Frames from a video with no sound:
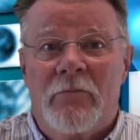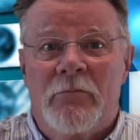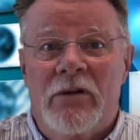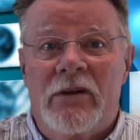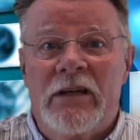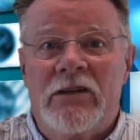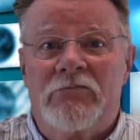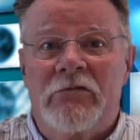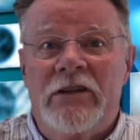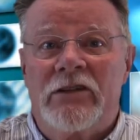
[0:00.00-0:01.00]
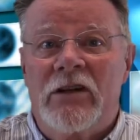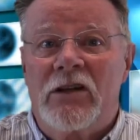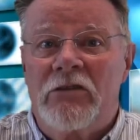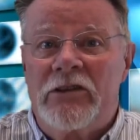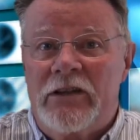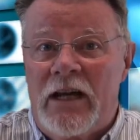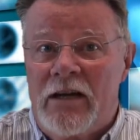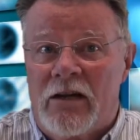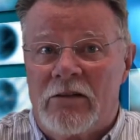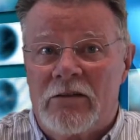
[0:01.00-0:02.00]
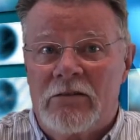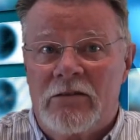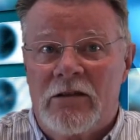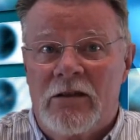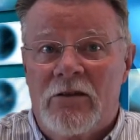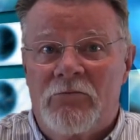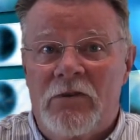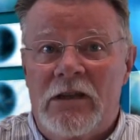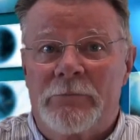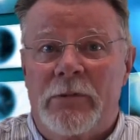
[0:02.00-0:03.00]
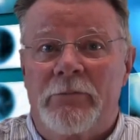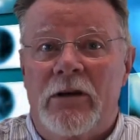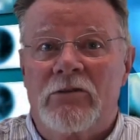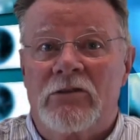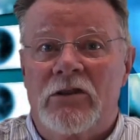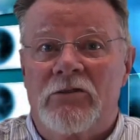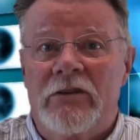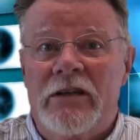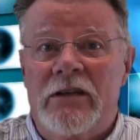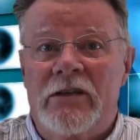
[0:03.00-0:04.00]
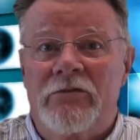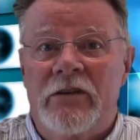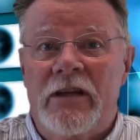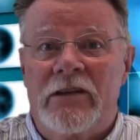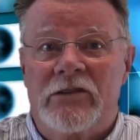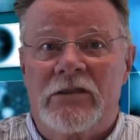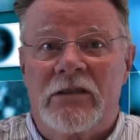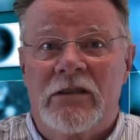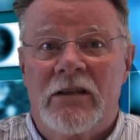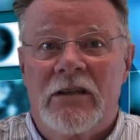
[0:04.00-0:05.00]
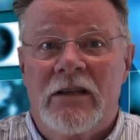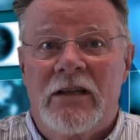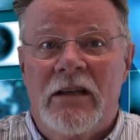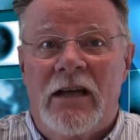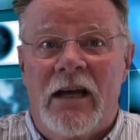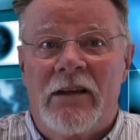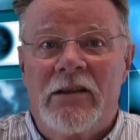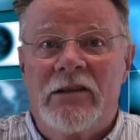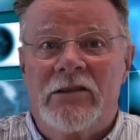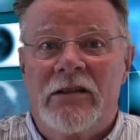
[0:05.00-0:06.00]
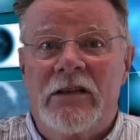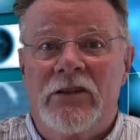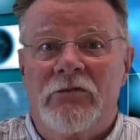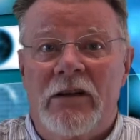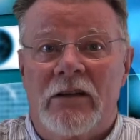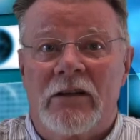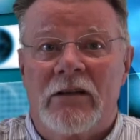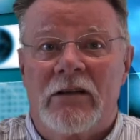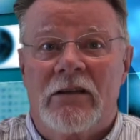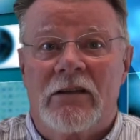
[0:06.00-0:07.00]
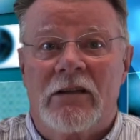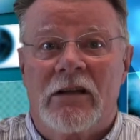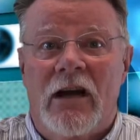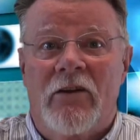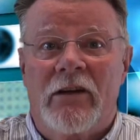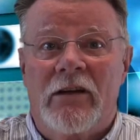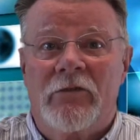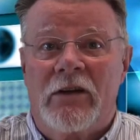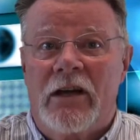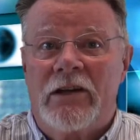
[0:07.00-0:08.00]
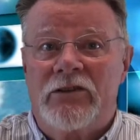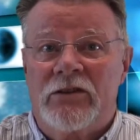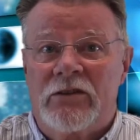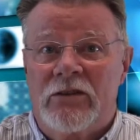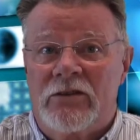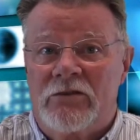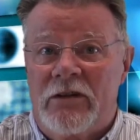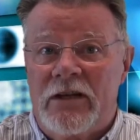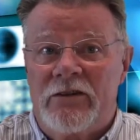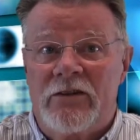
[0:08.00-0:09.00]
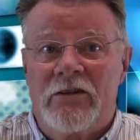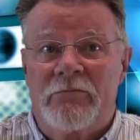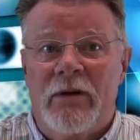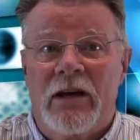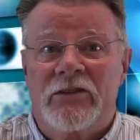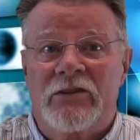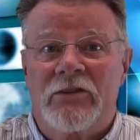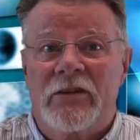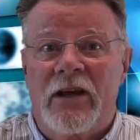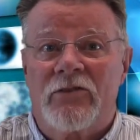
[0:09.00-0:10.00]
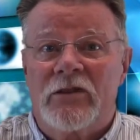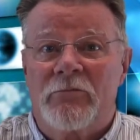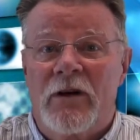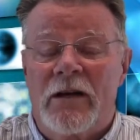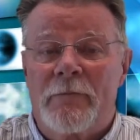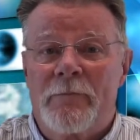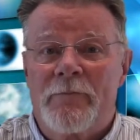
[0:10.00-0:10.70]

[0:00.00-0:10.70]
but these reached a crescendo with the proposed Treaty of Nice, and this did trigger the current invocation on 23rd of March 2001.